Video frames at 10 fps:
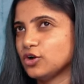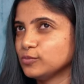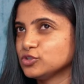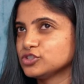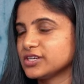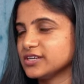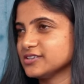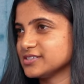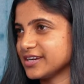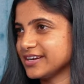almost three
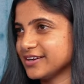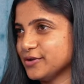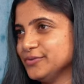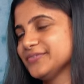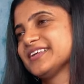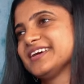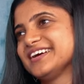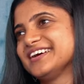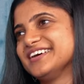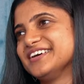years right now,
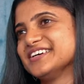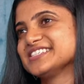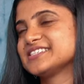uh,